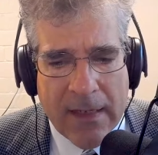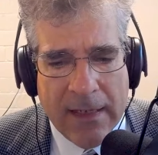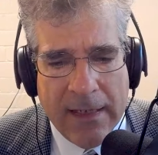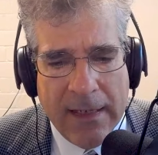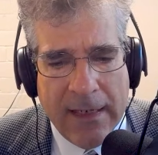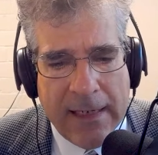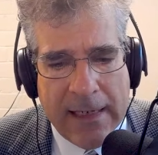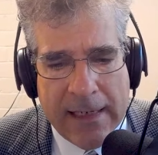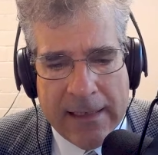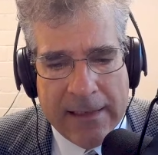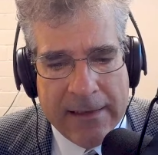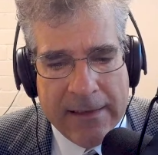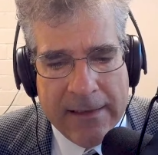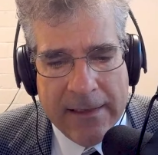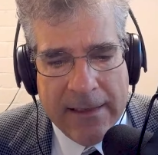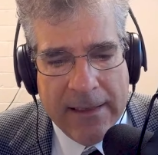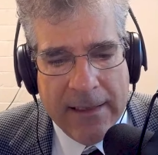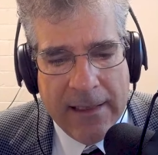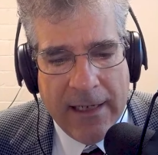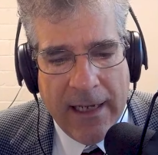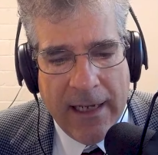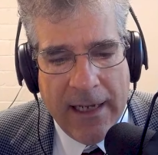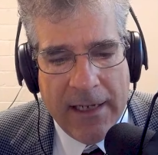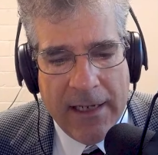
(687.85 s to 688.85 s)

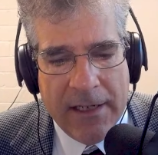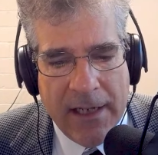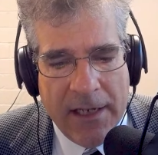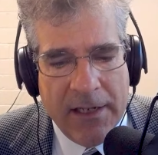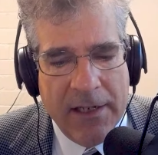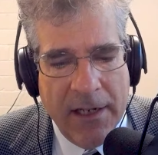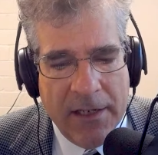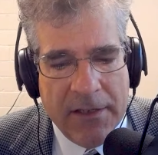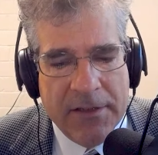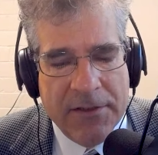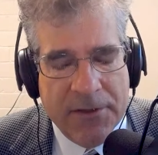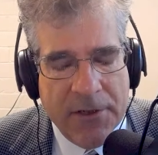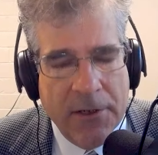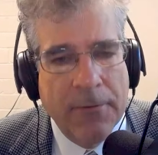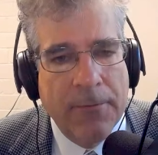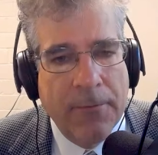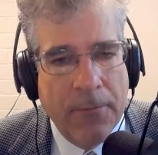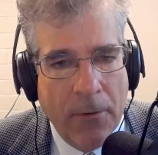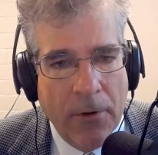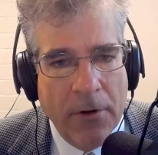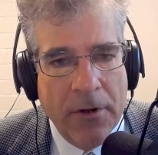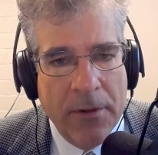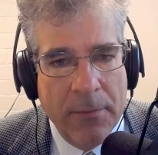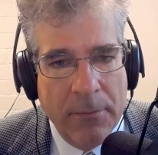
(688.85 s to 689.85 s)
and so
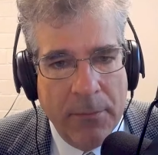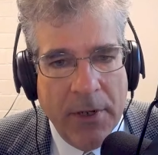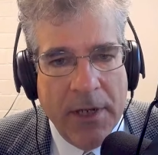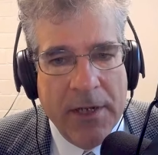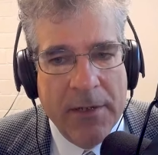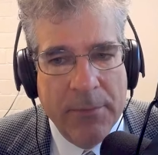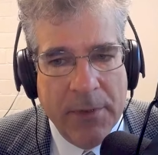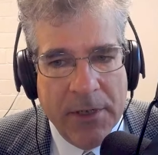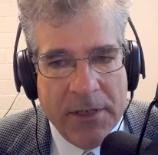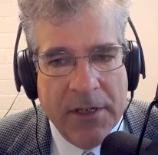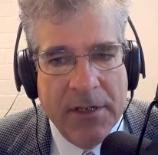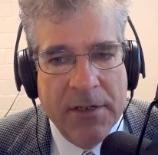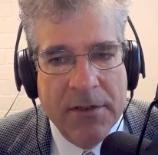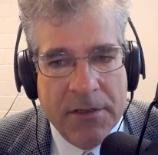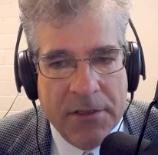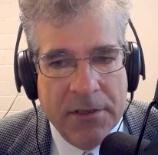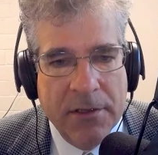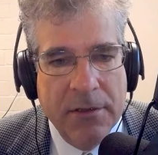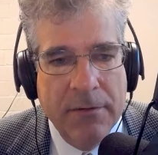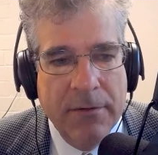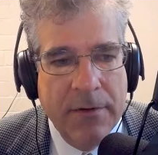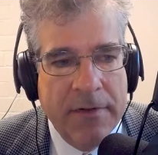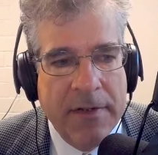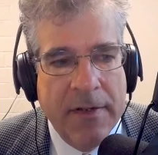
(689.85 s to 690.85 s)
forth, but
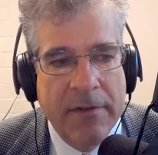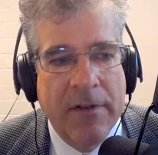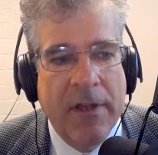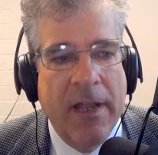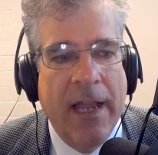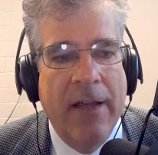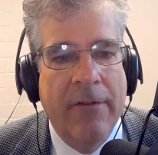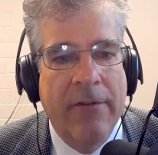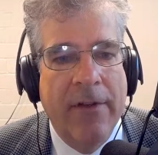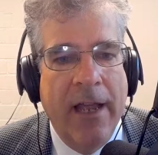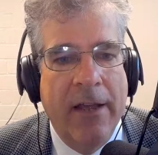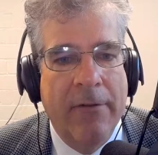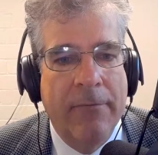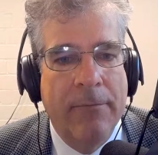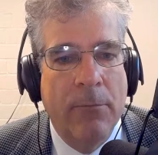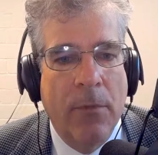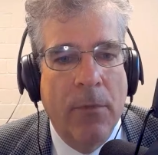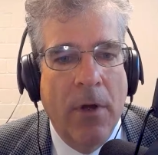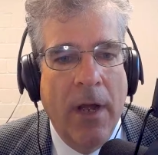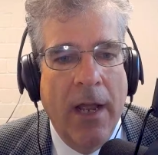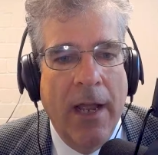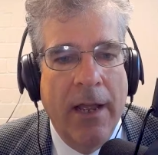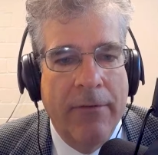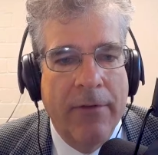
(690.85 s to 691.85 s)
conservatives
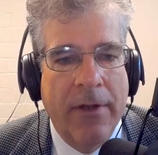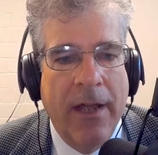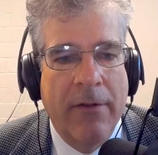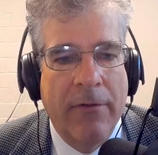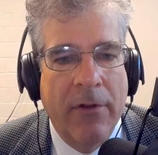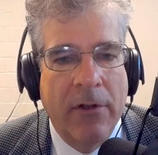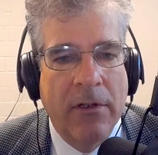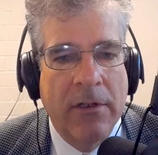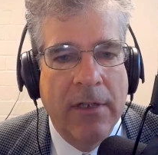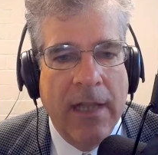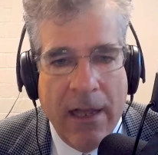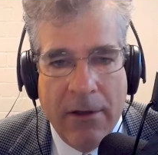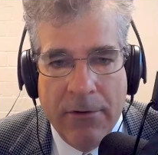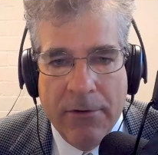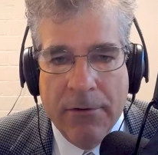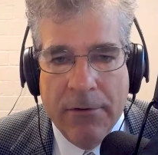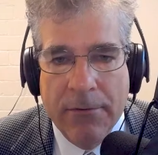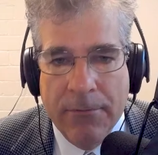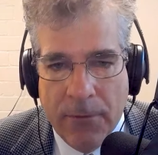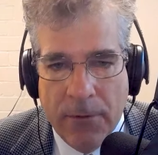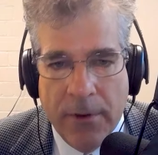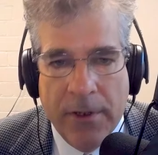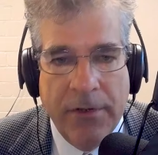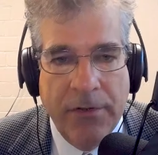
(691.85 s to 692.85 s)
have a louder
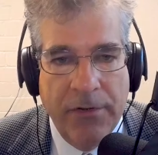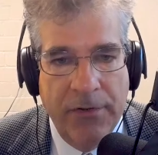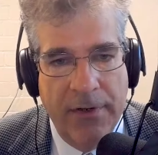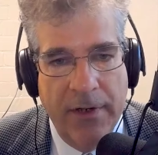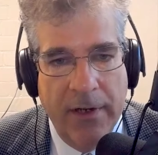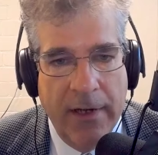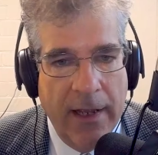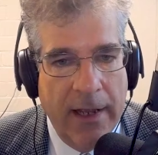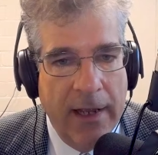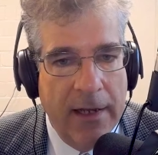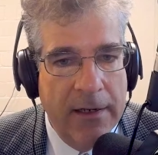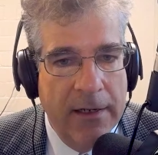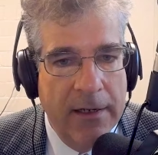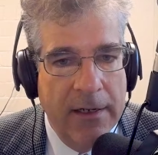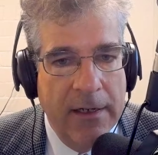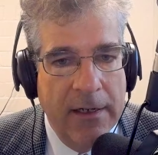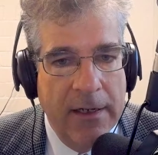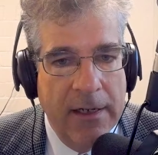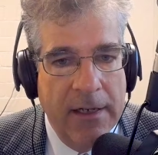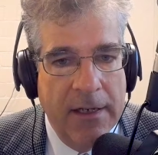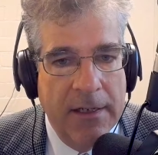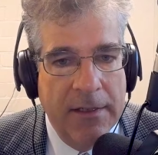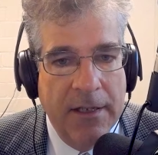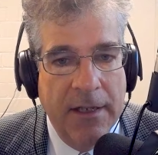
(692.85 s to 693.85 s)
voice today
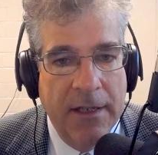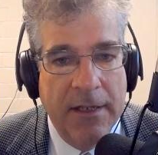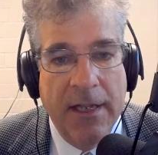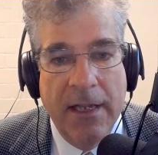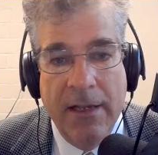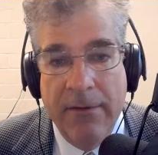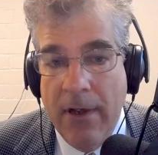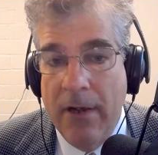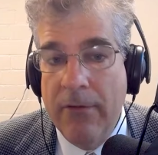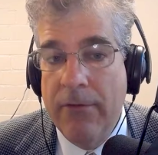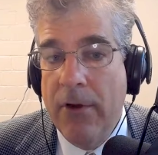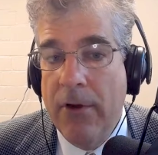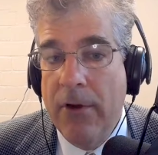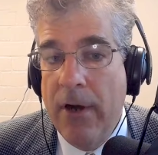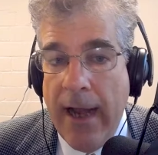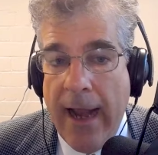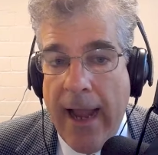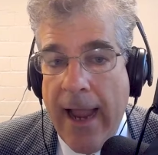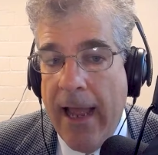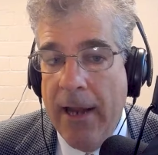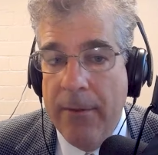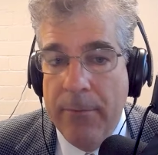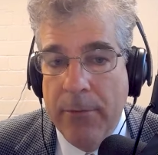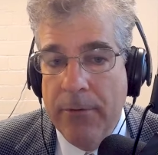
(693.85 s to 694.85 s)
than they've ever
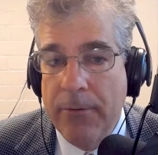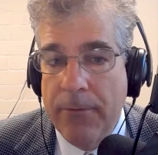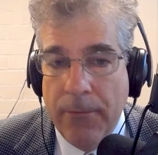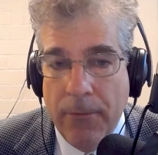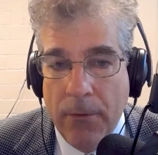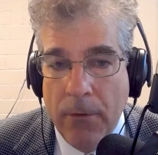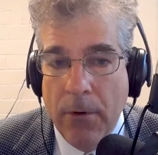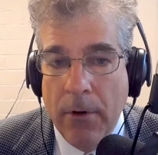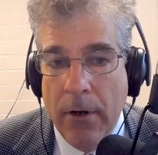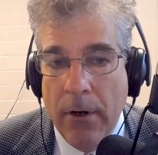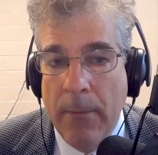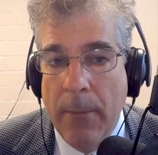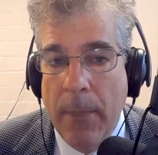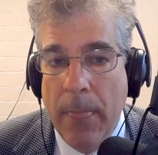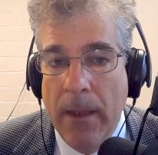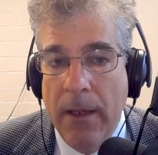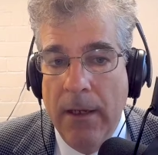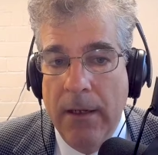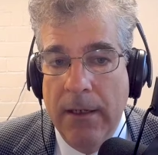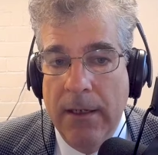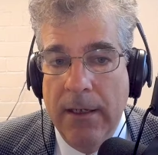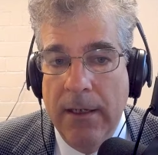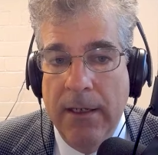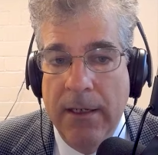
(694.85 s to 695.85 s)
had before
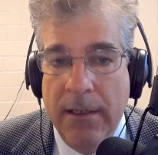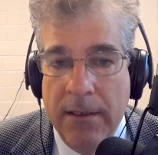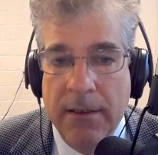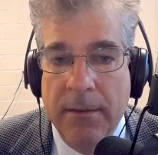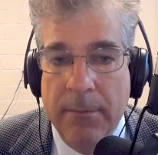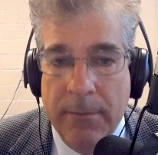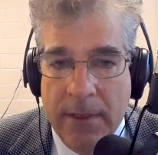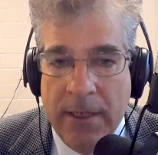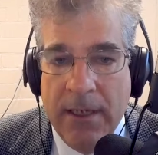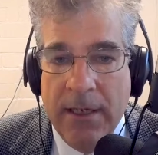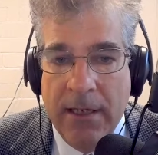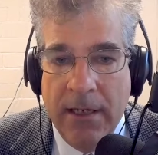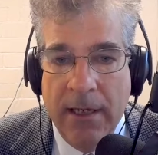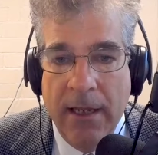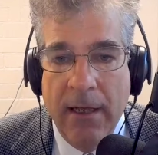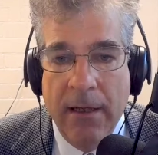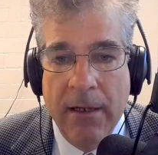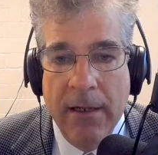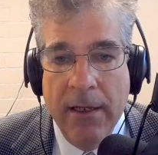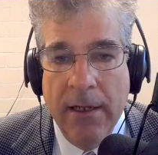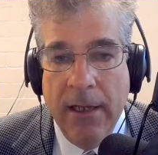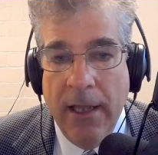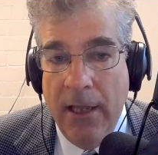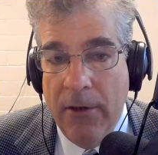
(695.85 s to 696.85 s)
in the
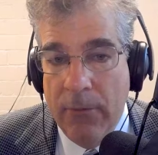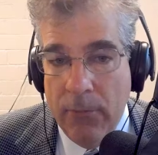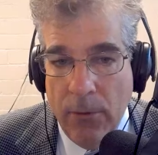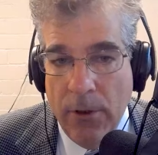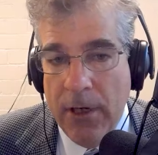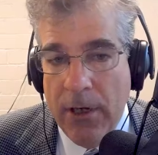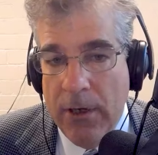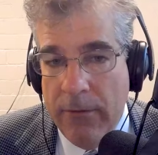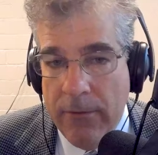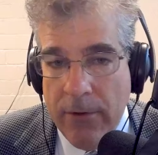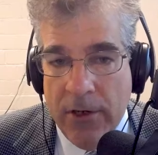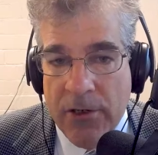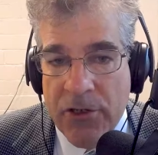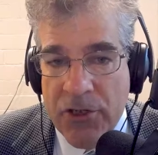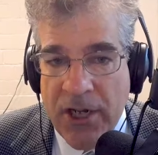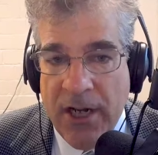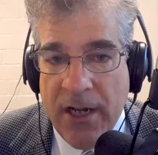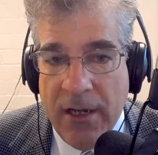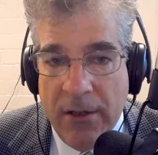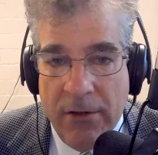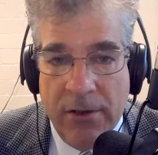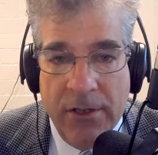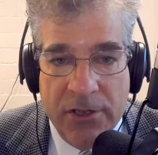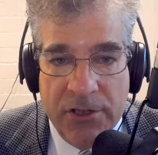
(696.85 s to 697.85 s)
media. And one of our
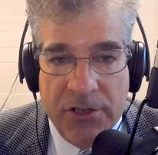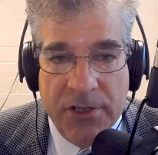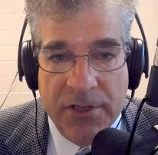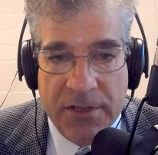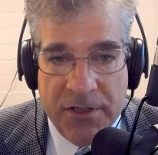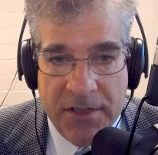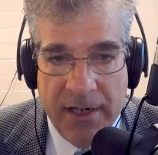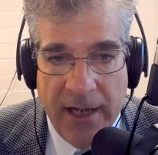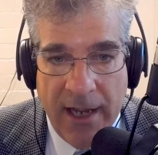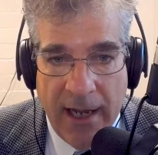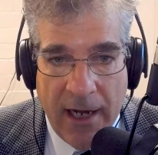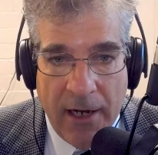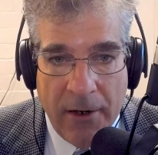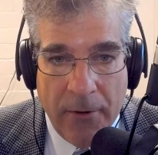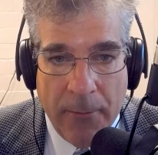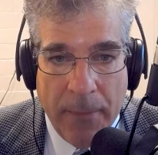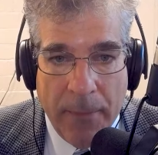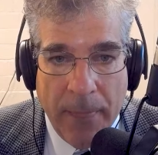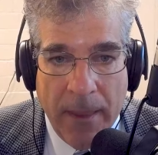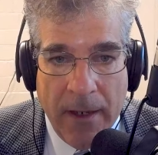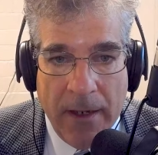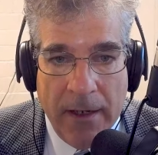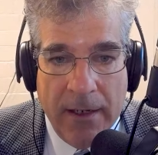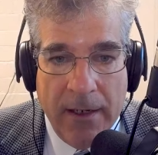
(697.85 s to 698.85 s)
challenges now
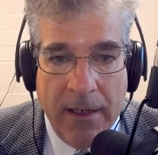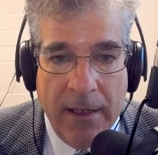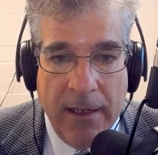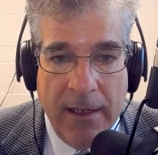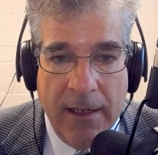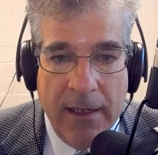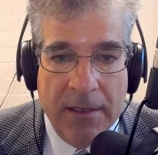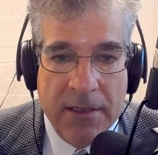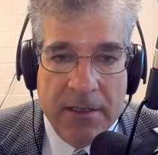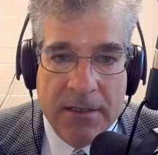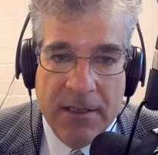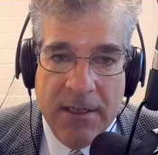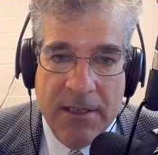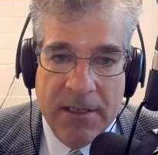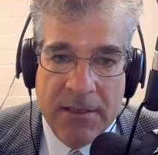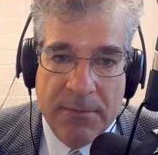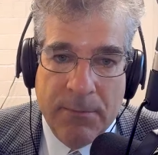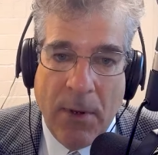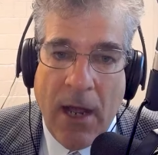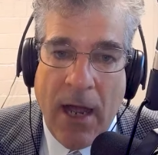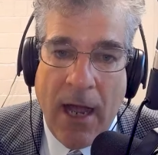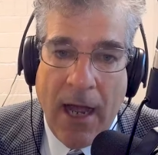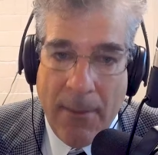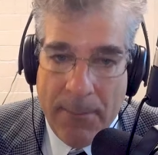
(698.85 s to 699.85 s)
is
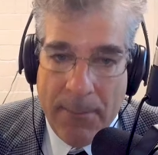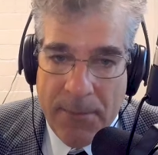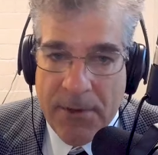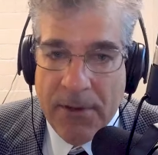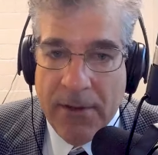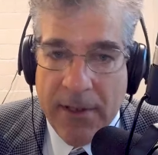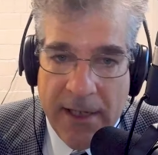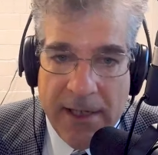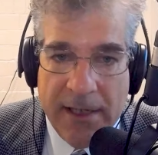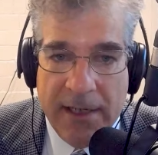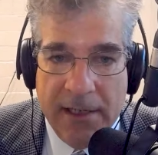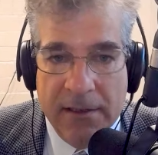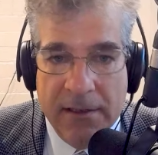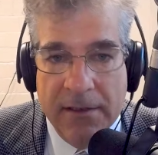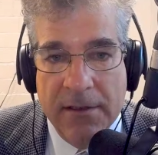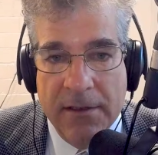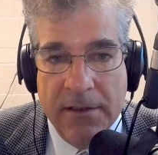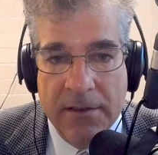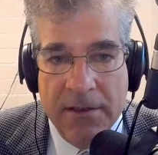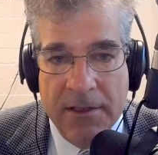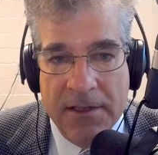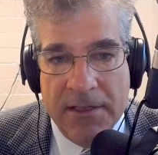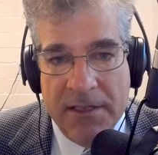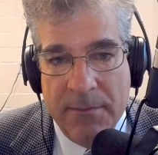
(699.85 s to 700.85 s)
populating
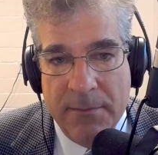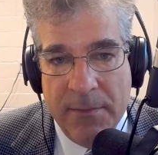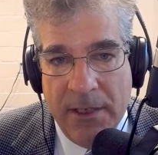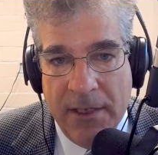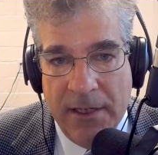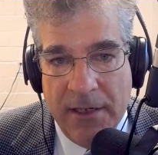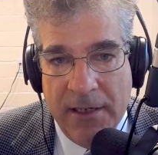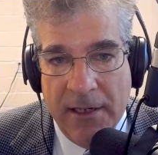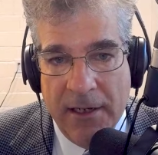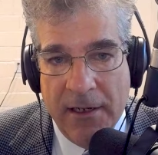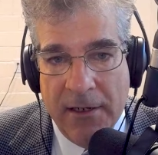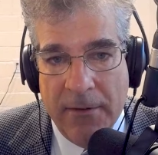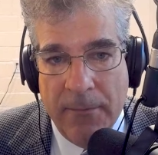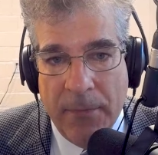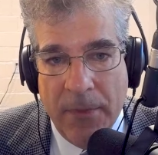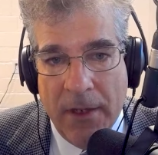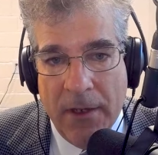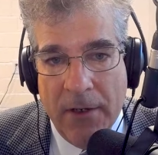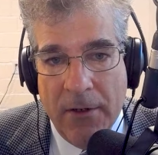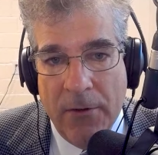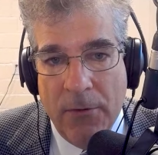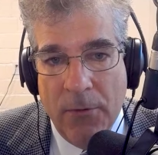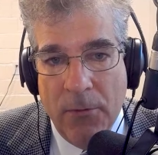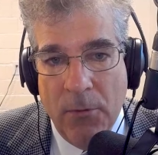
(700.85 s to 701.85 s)
this media
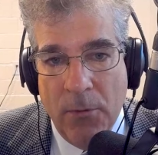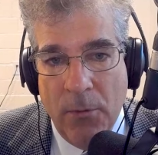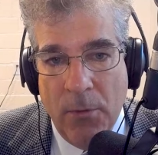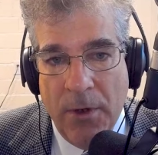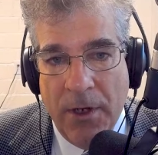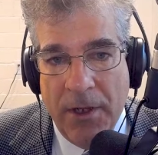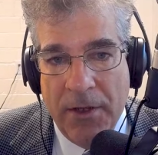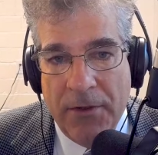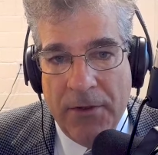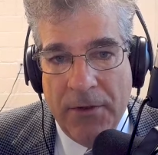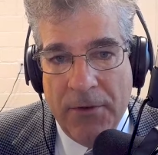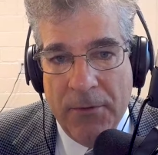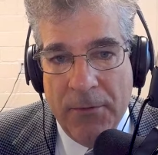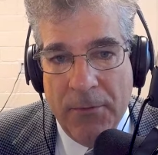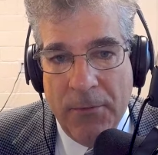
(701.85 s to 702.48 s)
with